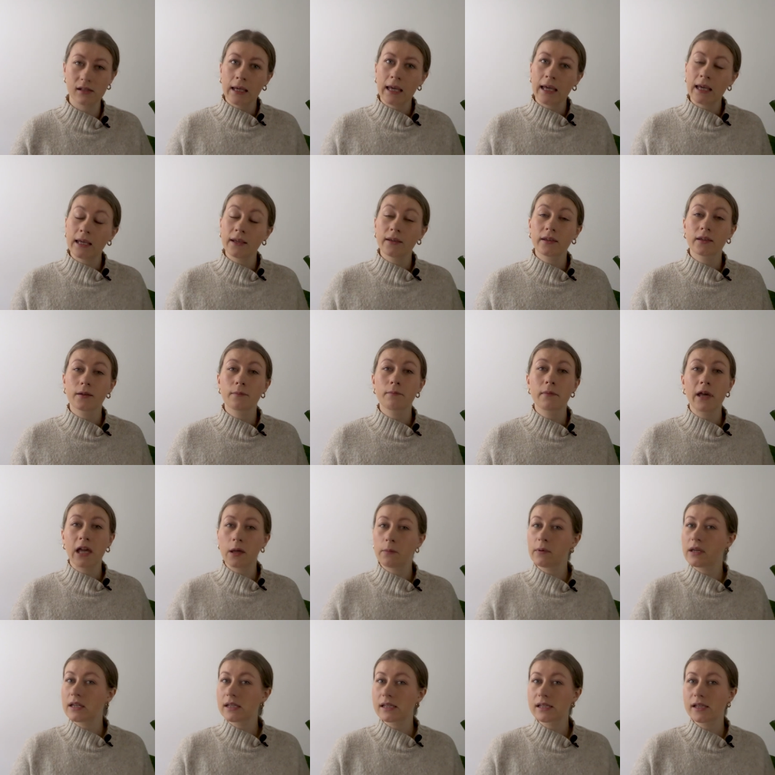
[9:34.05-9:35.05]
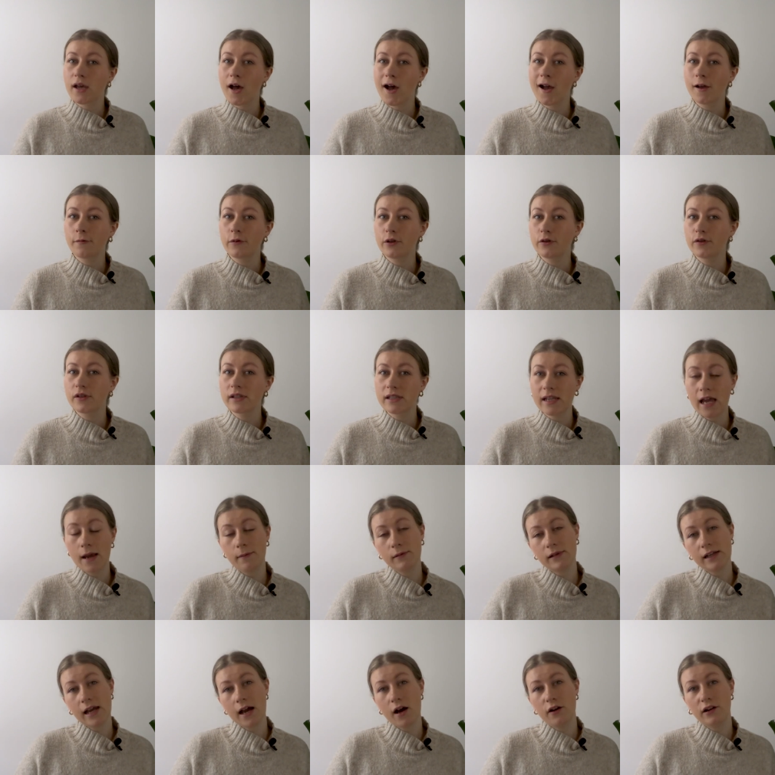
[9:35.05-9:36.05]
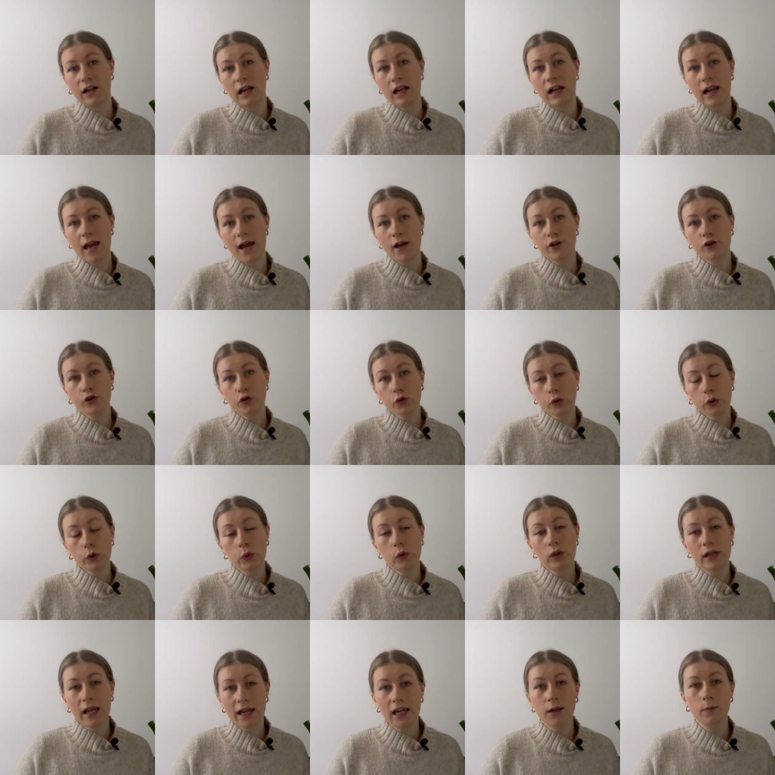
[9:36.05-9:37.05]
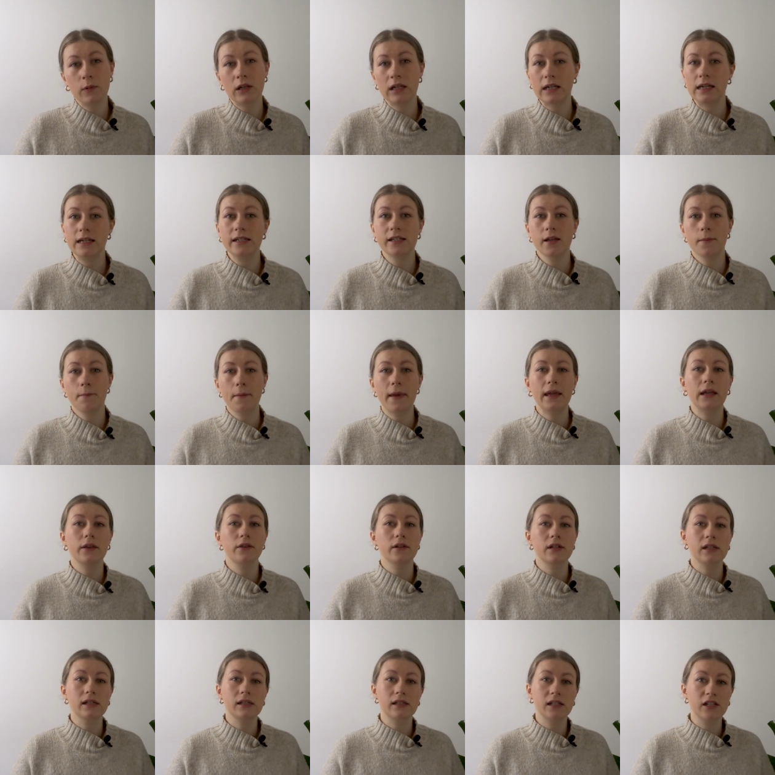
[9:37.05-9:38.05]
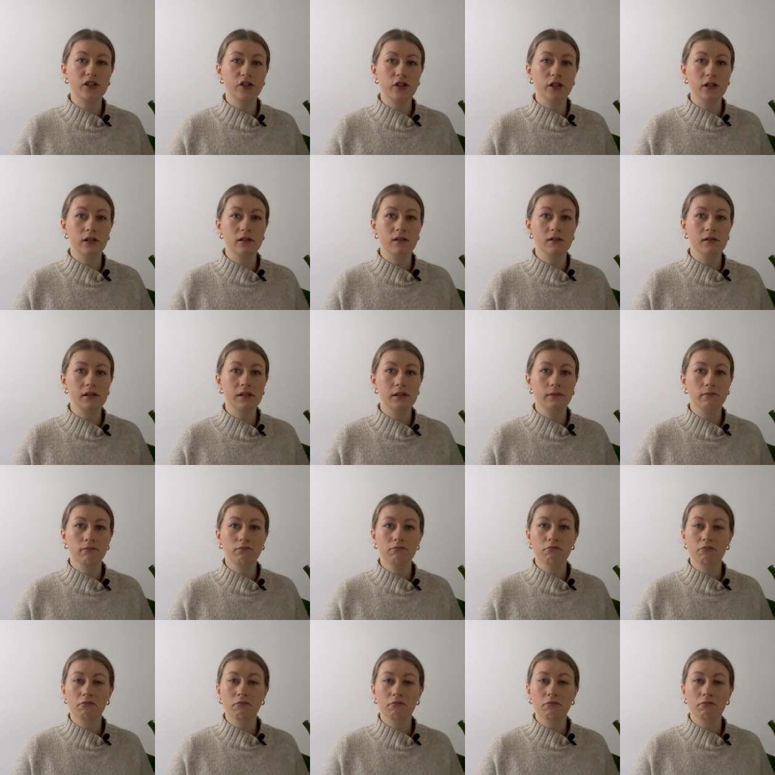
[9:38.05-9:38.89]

Keith, maybe it's time you step down and let a true Labour leader make the decisions